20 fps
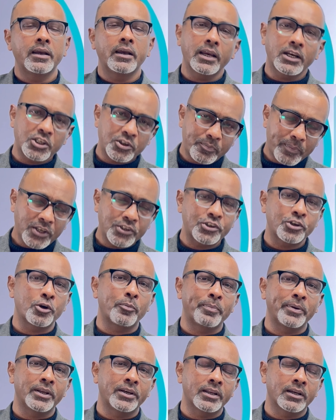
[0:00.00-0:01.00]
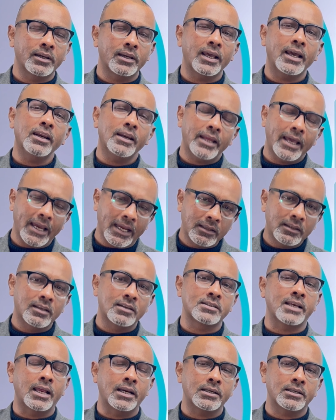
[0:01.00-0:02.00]
Express your opinion and end the
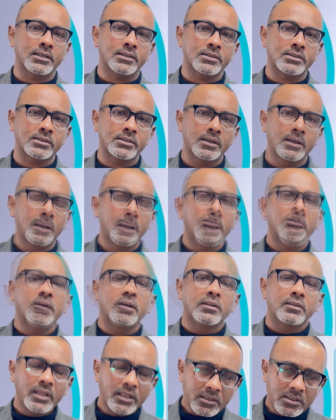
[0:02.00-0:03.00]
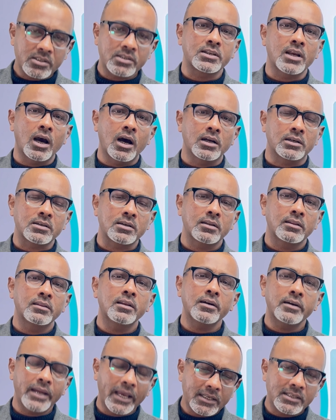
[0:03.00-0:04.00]
sentence. Then start
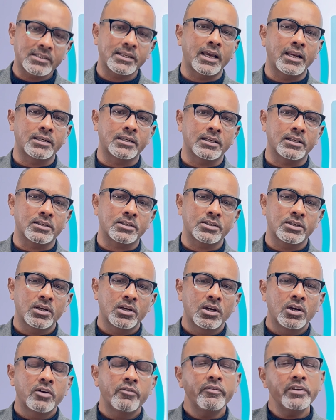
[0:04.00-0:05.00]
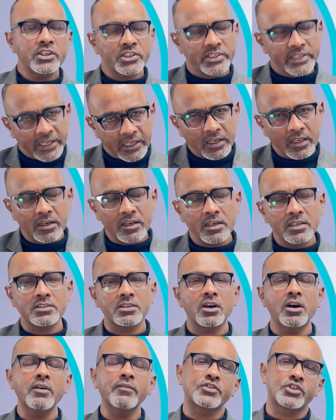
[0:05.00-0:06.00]
the next sentence with signalers
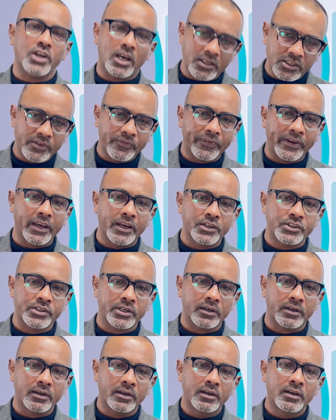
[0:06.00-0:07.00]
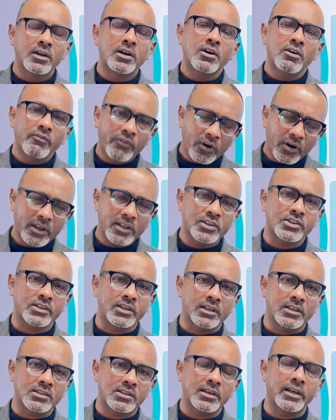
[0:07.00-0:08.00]
of justification, for
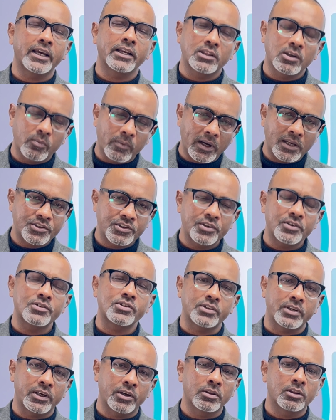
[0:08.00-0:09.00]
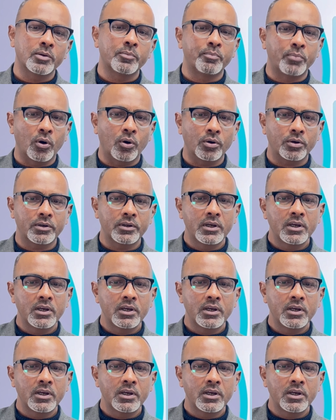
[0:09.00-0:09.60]
instance, like the ones you see on the board.